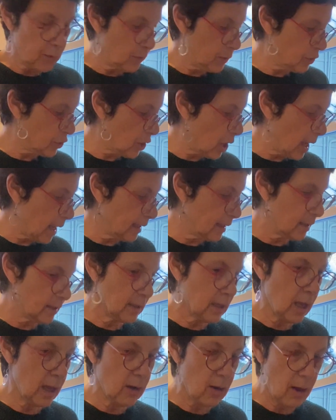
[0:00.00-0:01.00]
which I
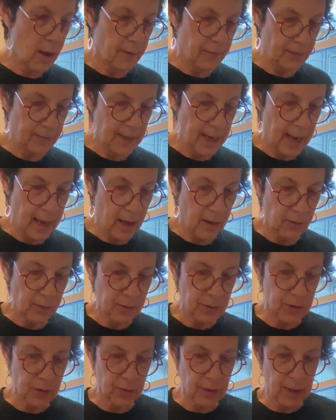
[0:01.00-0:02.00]
can cut off now
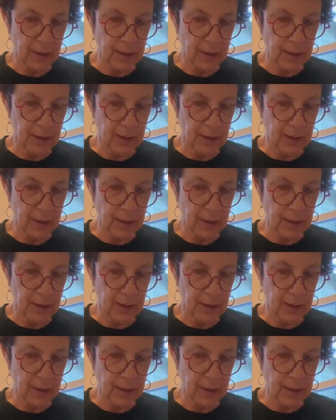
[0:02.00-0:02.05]
so